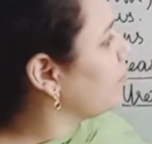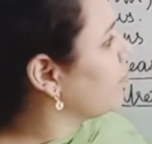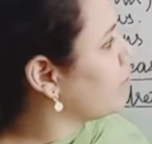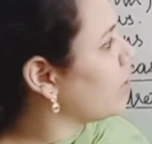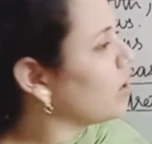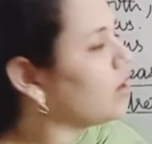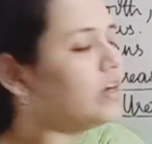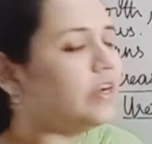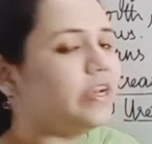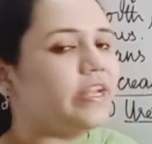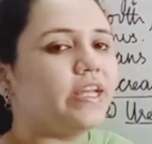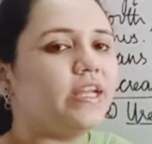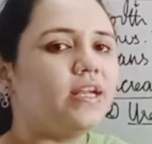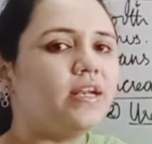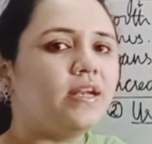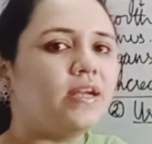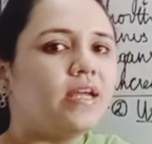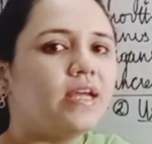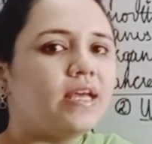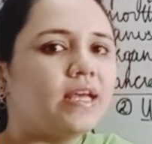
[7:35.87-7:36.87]
involved
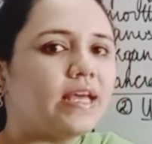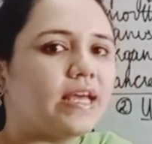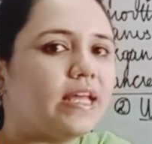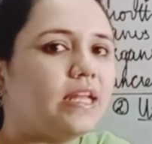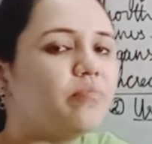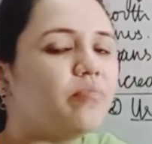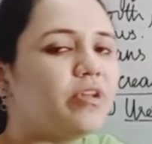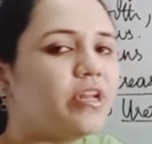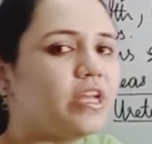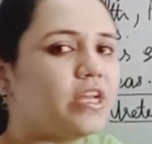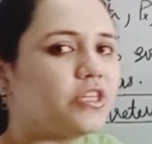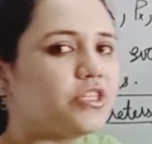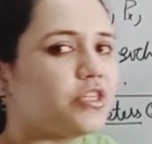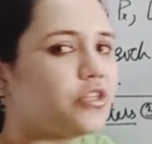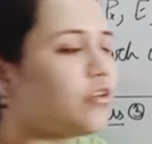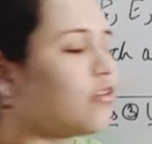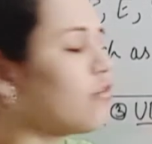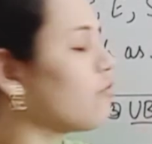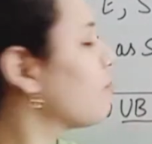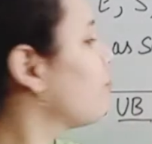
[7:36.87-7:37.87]
in
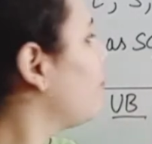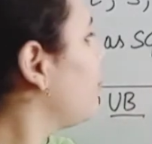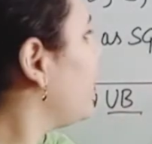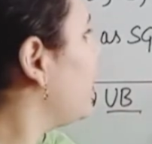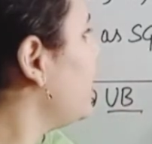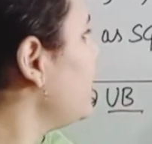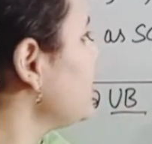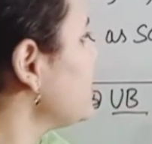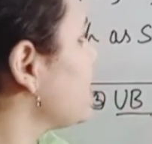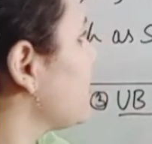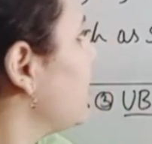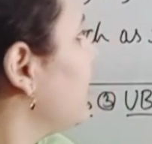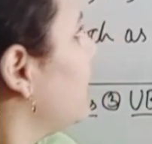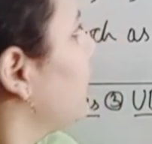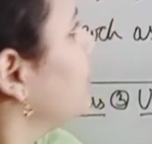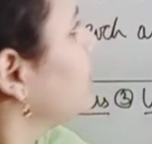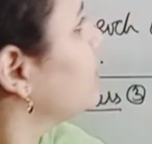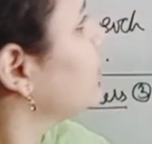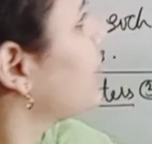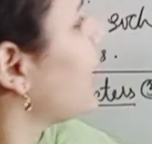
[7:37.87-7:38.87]
elimination of waste.
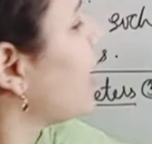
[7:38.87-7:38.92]
The